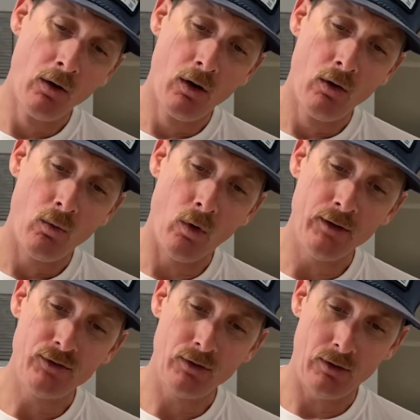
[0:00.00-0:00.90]

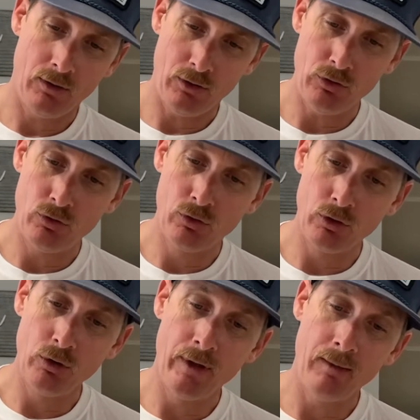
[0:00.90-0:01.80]
Once you
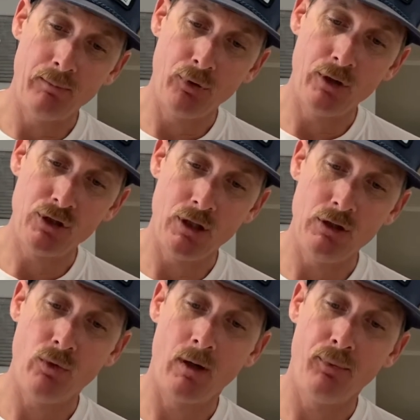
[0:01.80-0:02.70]
glue it and push it, you
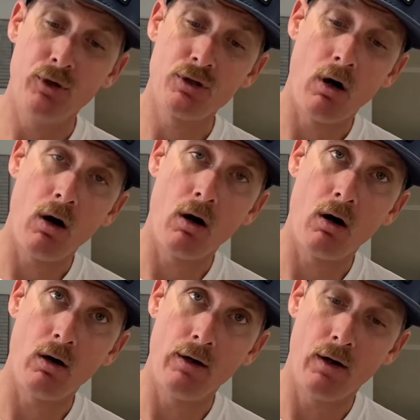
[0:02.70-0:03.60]
want to push
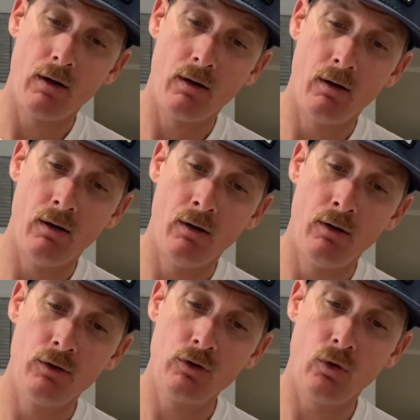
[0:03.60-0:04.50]
hard
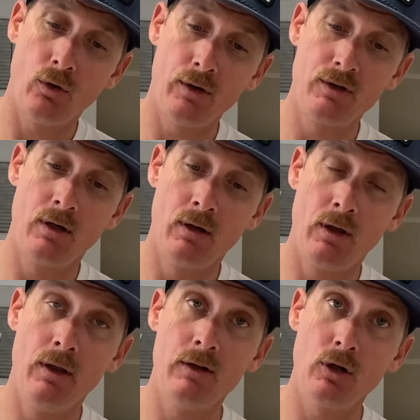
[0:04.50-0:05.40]
towards
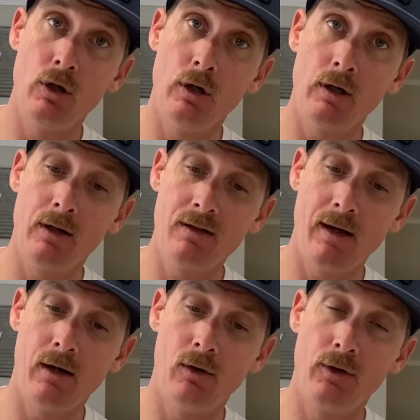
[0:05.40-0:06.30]
this hook
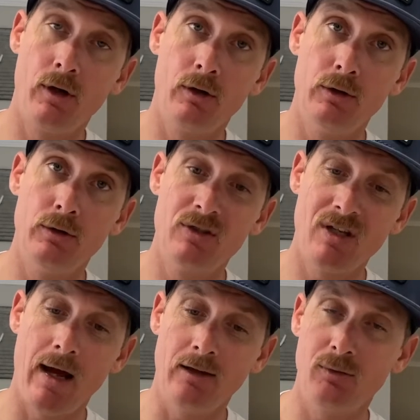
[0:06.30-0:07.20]
until the glue
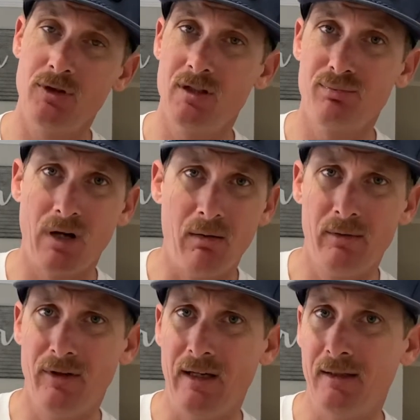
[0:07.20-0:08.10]
sets, which is probably
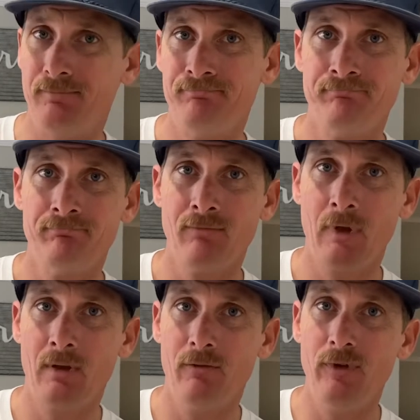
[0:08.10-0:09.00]
like
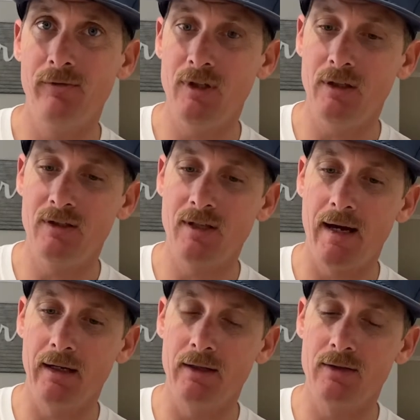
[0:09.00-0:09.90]
15
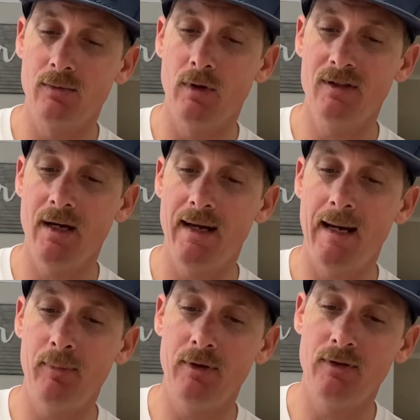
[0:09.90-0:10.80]
seconds. Once that
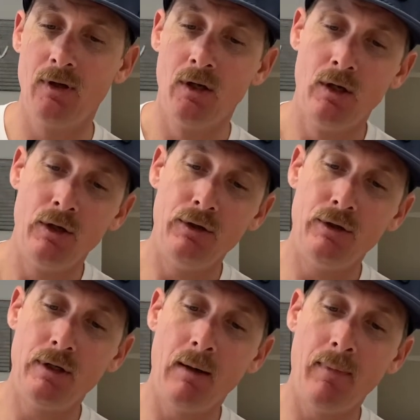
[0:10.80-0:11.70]
happens, you can
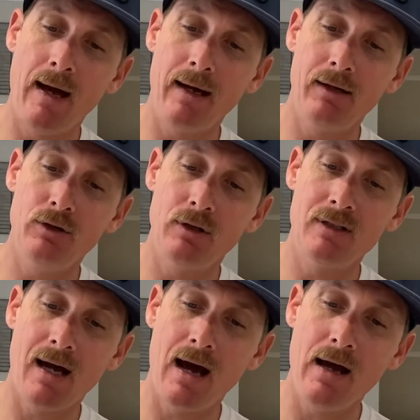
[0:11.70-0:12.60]
come back, you can
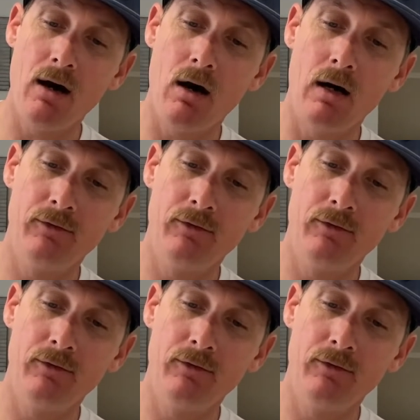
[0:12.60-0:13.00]
tie off